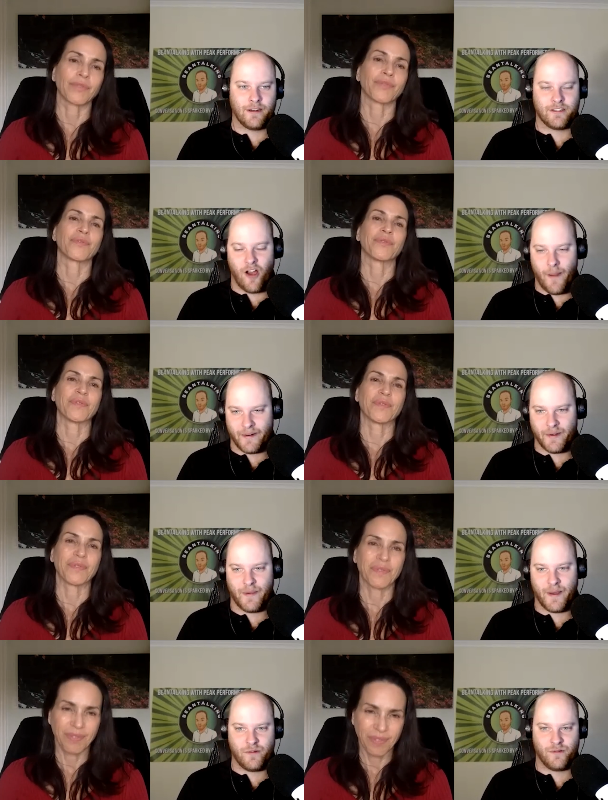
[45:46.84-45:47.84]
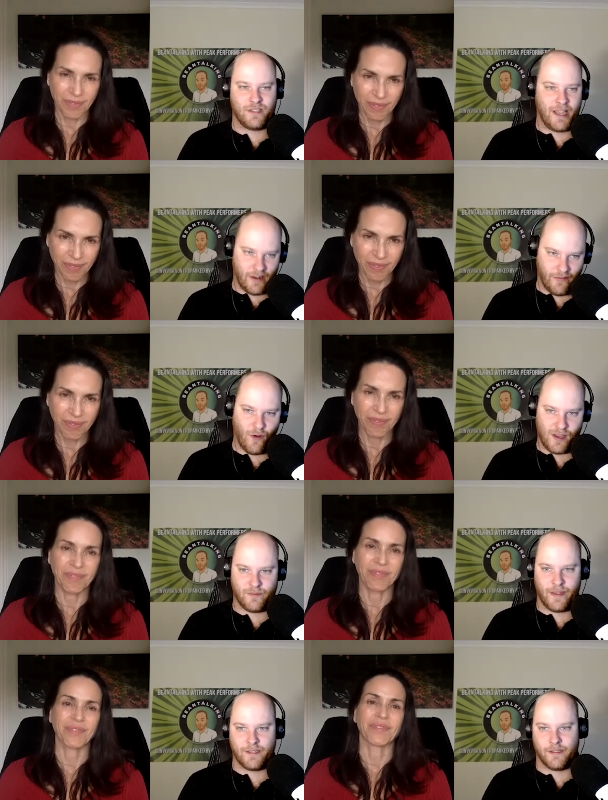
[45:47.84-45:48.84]
Speaker 1: of typing to people, send a
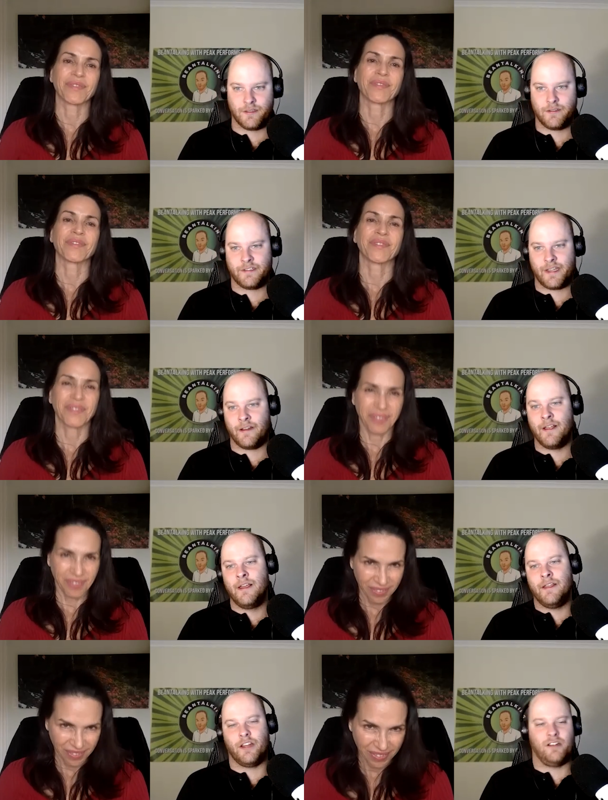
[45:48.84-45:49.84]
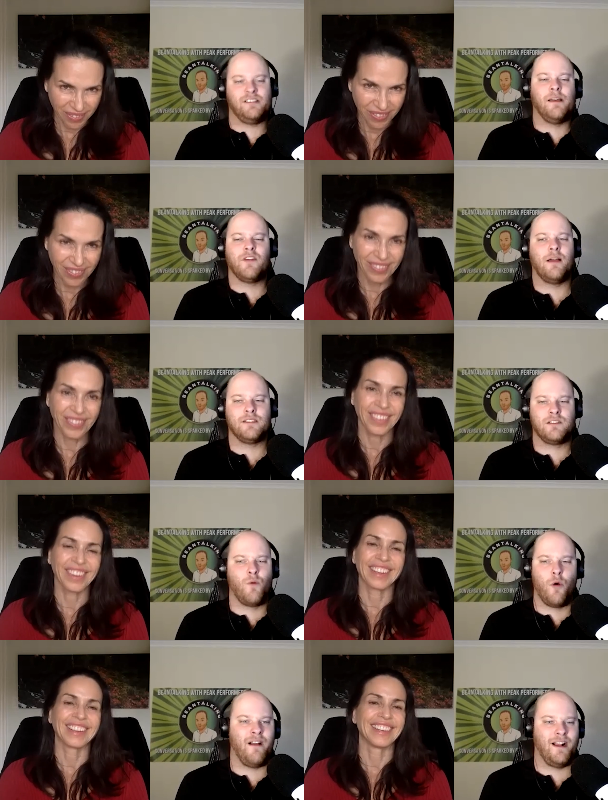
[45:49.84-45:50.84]
voice message. Instead of, you know, sometimes
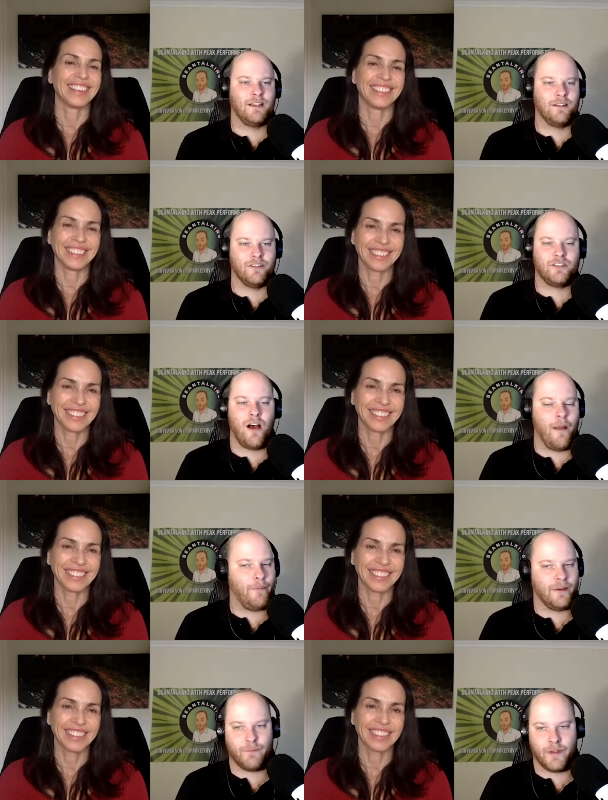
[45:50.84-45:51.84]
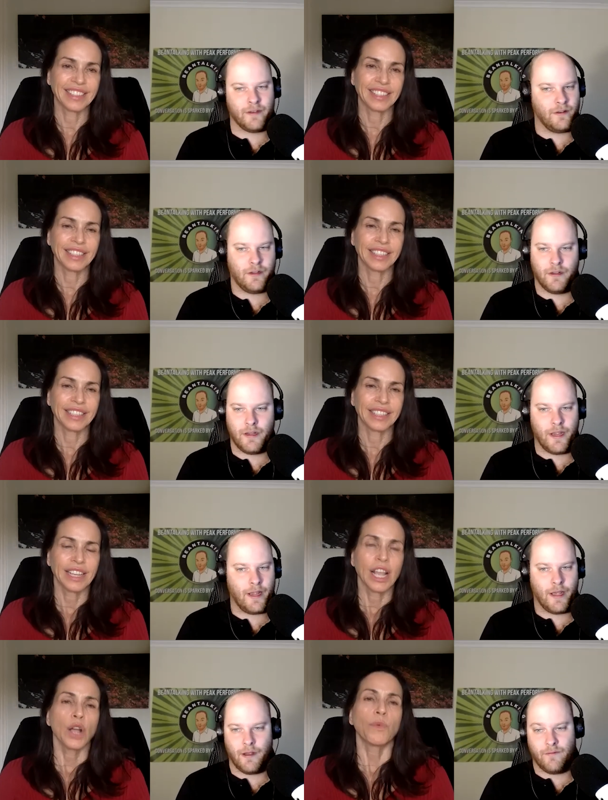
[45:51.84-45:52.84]
it's more practical to type, but
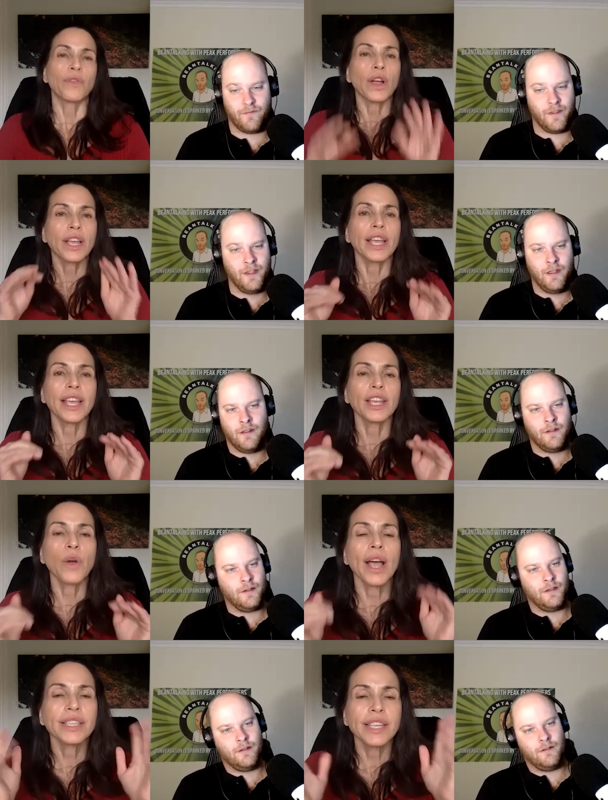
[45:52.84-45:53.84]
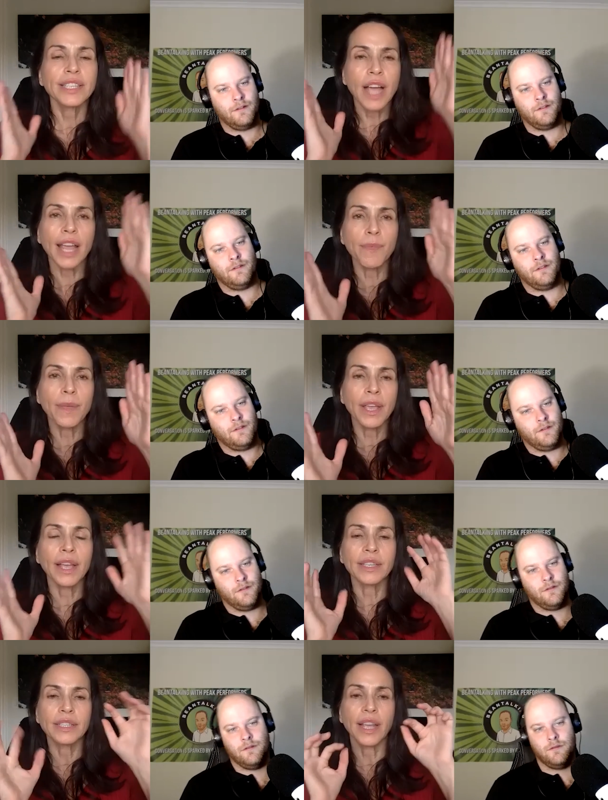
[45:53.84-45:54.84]
yeah.
Speaker 2: Well, you know, I say typing
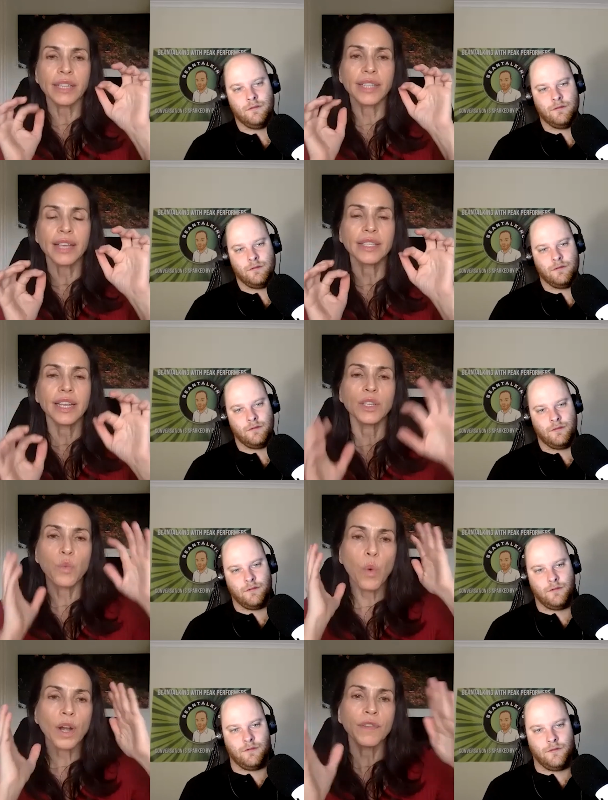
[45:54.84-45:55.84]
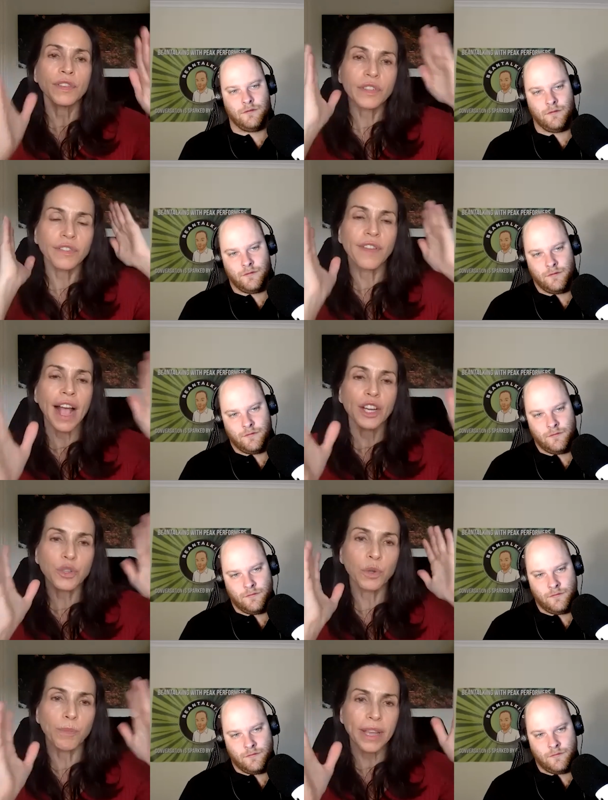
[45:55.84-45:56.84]
and texting is wonderful for
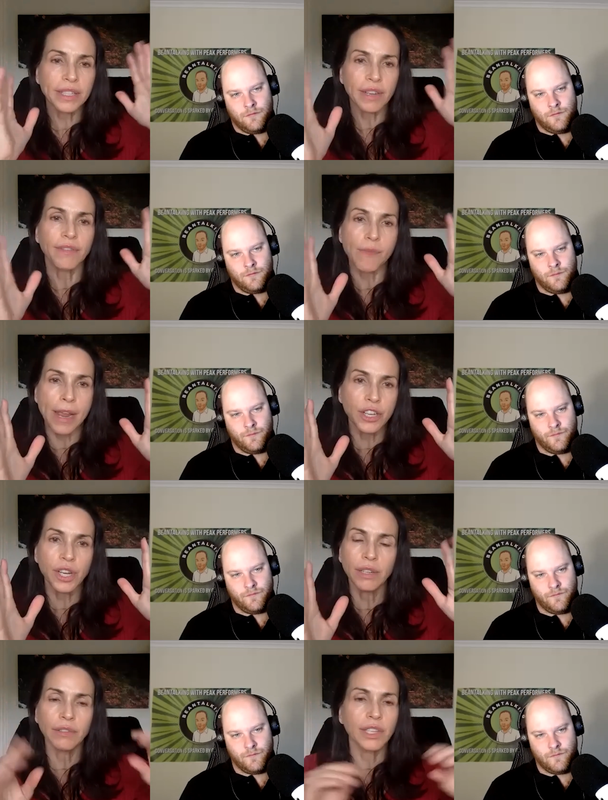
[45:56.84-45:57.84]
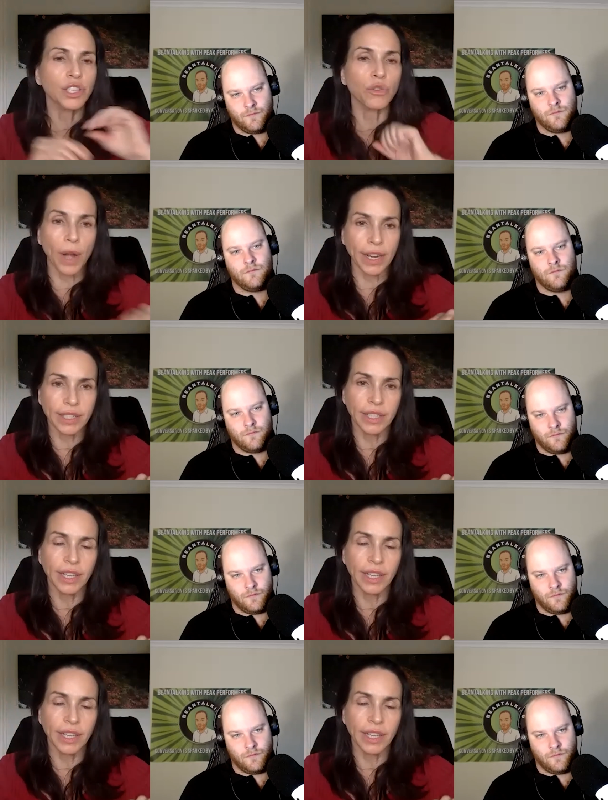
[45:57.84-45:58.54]
factual-based information. It's great.